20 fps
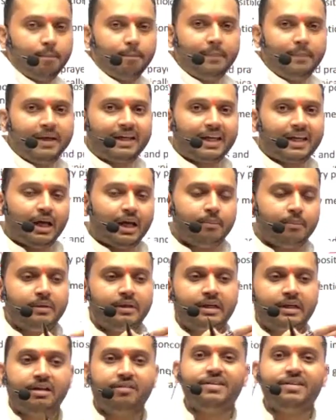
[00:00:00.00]

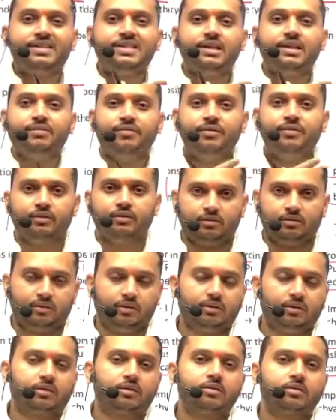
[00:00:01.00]
became divisive.
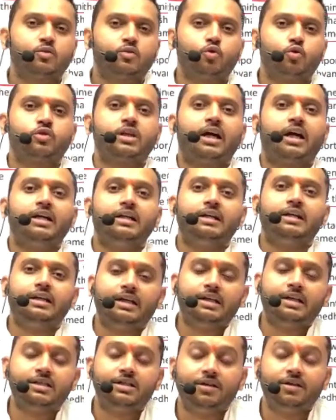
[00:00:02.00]
Society
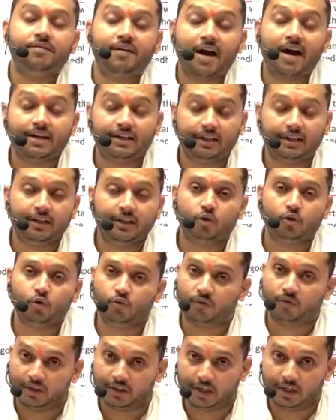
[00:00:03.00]
is divided into
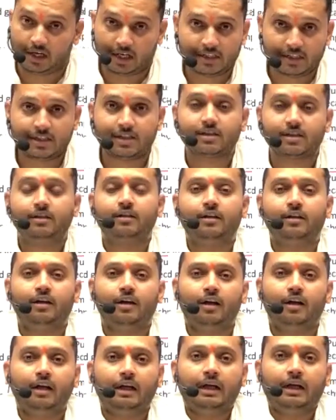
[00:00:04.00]
varnas,
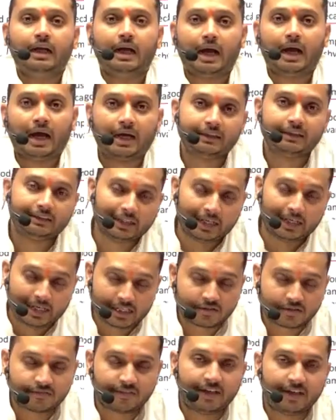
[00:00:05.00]
and
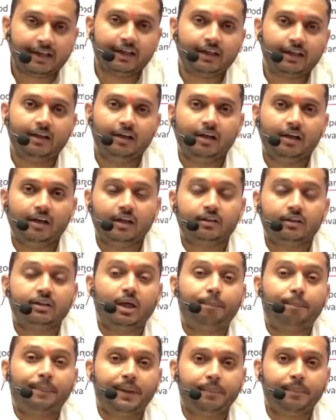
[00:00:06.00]
that's why
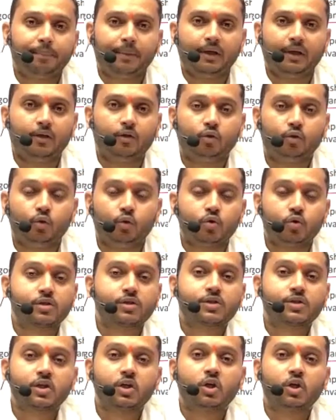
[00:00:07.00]
the people who
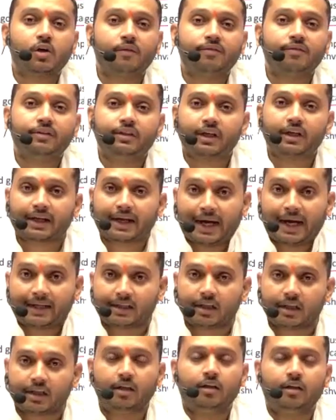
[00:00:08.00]
served the
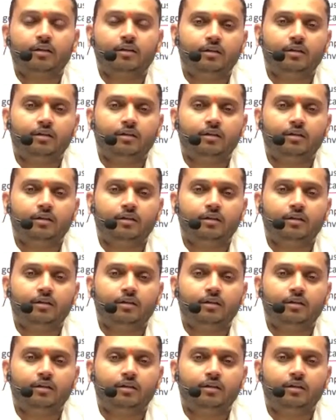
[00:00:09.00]
cattle,